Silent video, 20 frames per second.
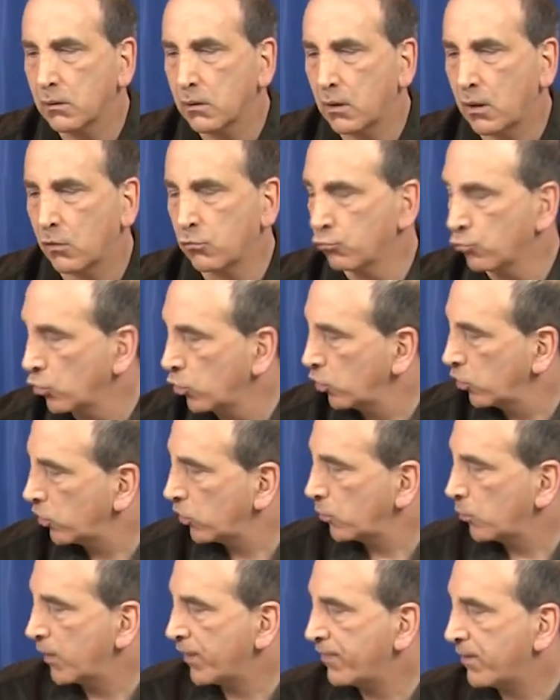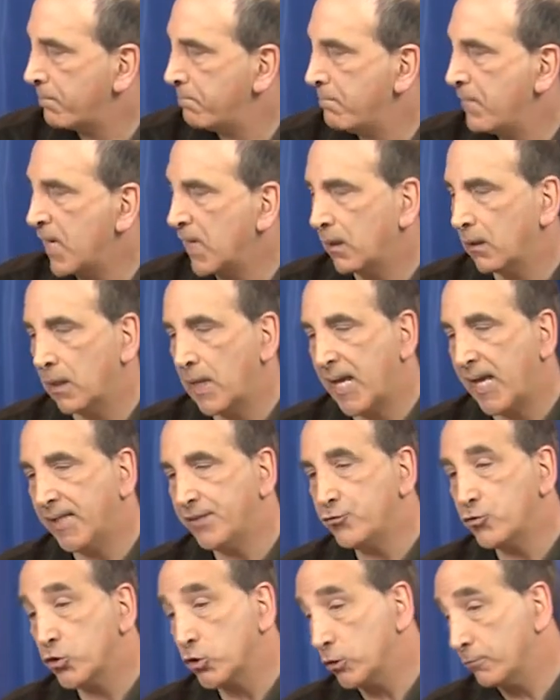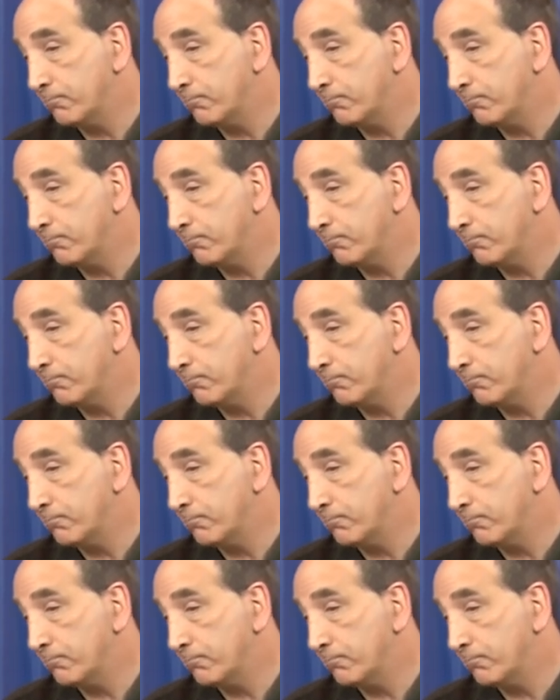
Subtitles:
a ruler with a metal edge.